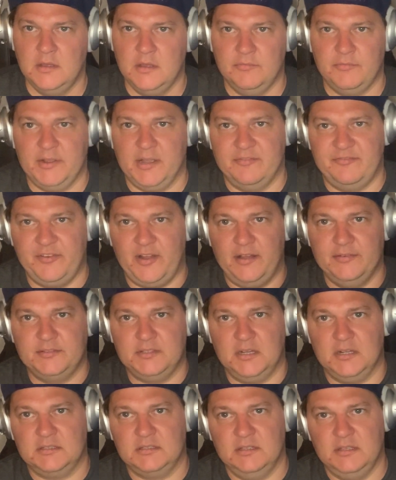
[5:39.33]
If we got 5
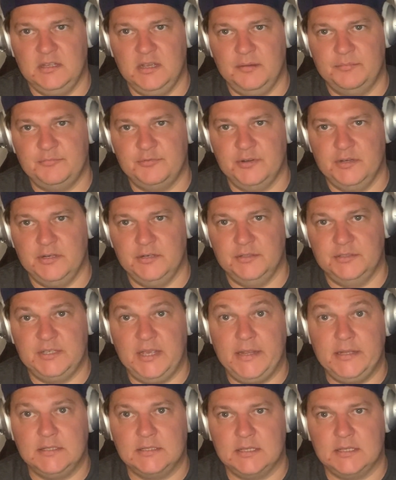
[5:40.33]
stocks on the uptrend, there's 8